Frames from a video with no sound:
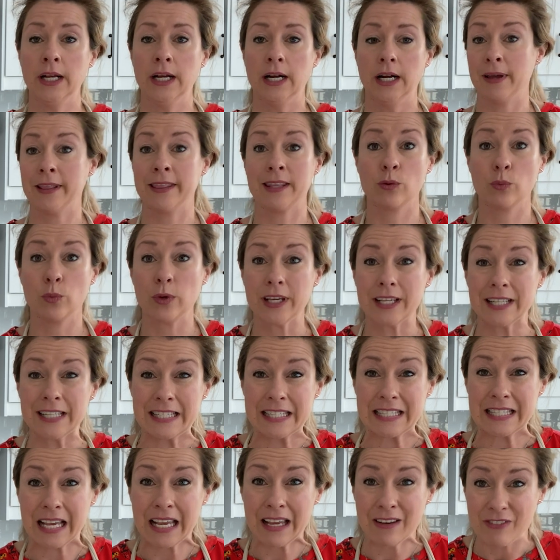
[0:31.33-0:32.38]
and then we can
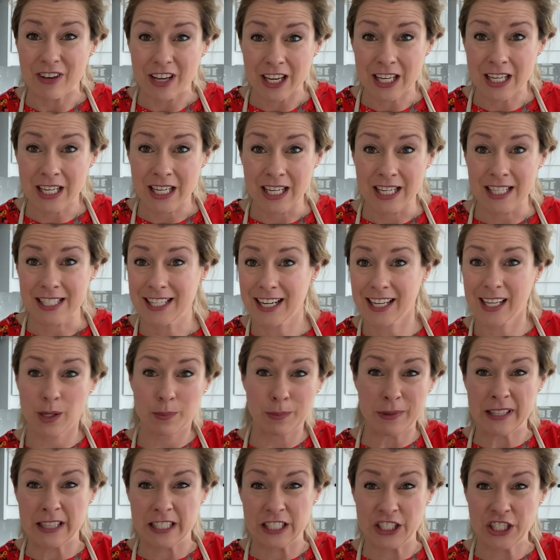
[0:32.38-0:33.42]
save it. It's not going
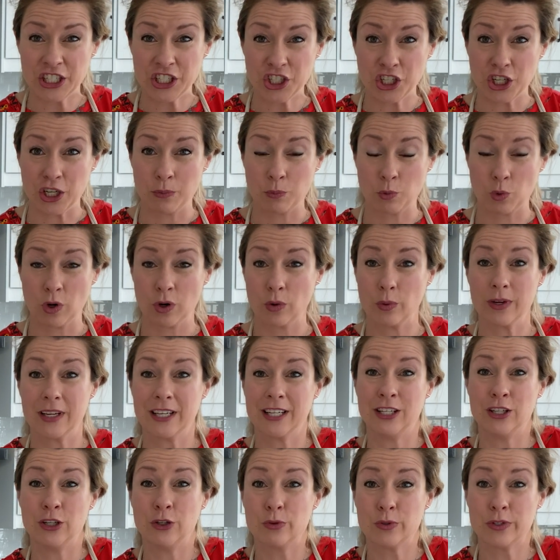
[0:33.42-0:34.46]
to be in the dish anymore. We
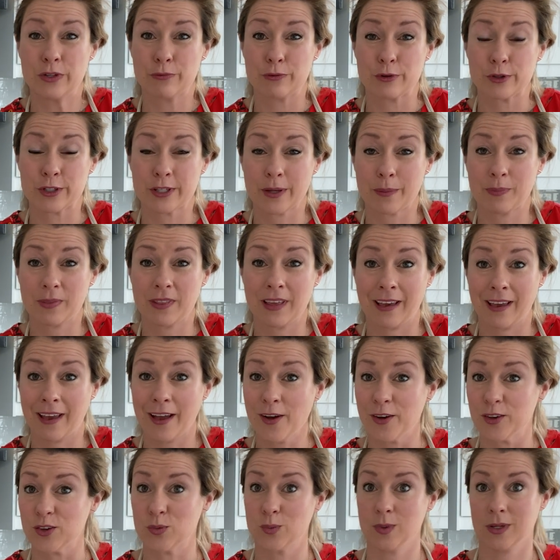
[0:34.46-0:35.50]
can use it for something
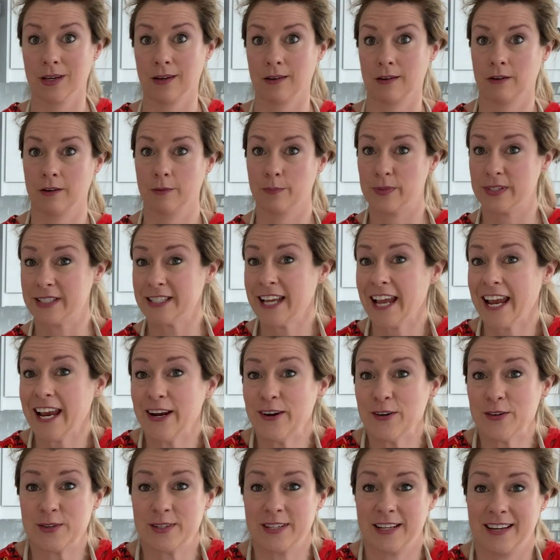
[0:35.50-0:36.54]
else. We can cook
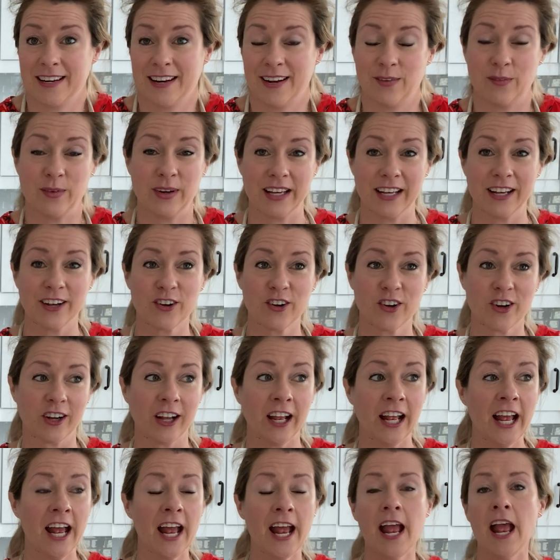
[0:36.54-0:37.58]
potatoes in it. We can cook
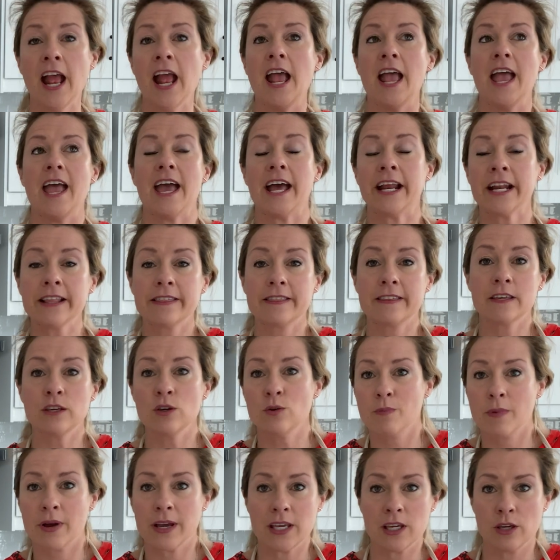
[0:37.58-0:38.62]
anything you
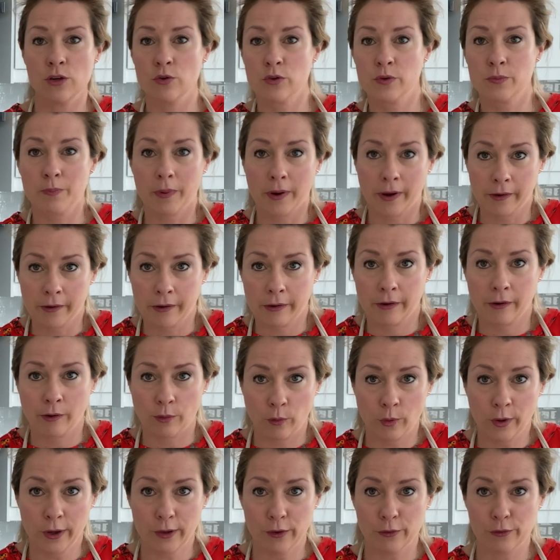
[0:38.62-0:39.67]
might use butter
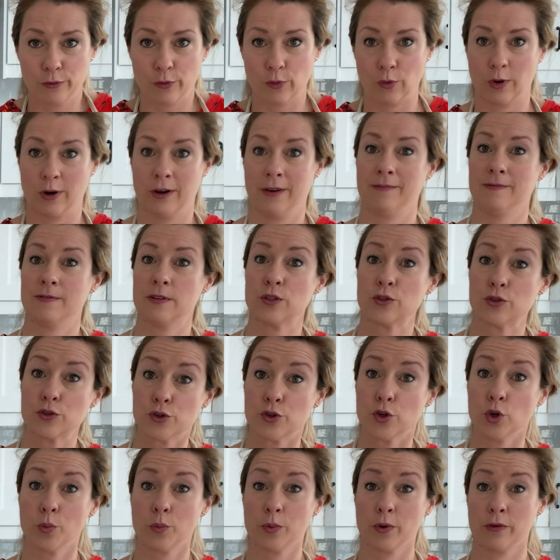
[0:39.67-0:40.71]
or oil for.
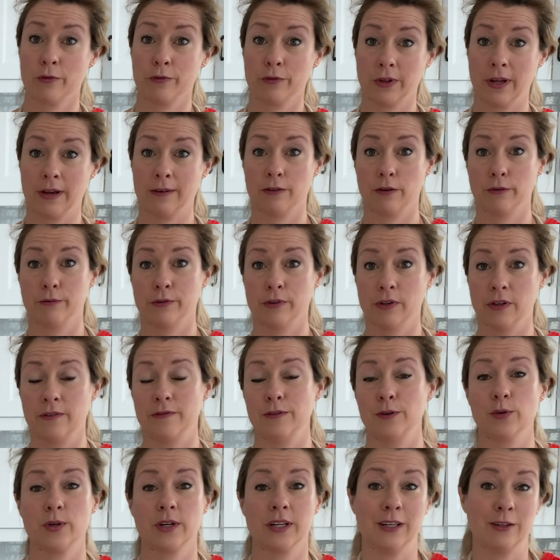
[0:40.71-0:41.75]
Super flavorful if
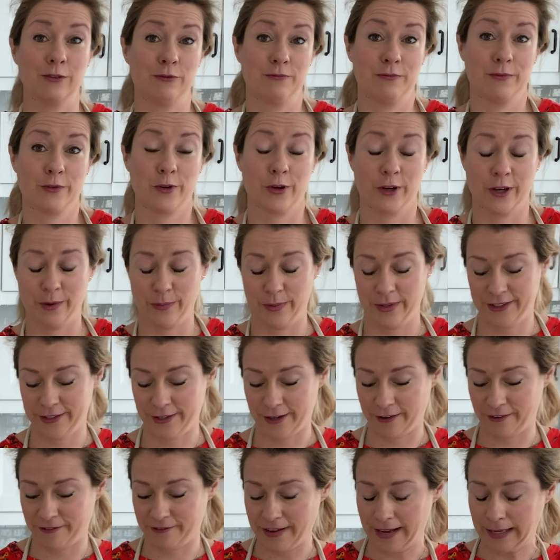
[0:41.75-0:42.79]
you can cook it with
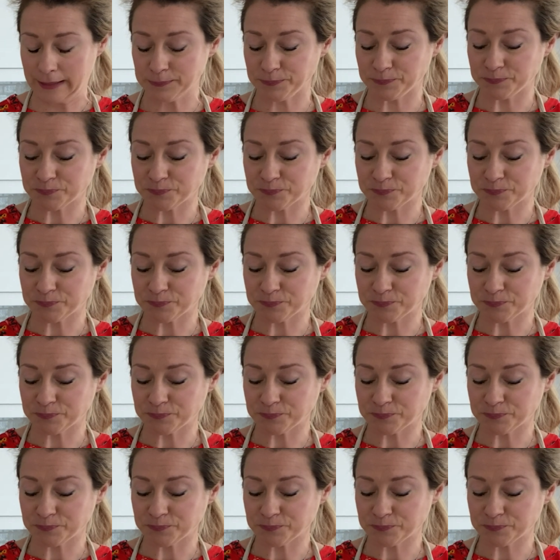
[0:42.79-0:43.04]
duck fat.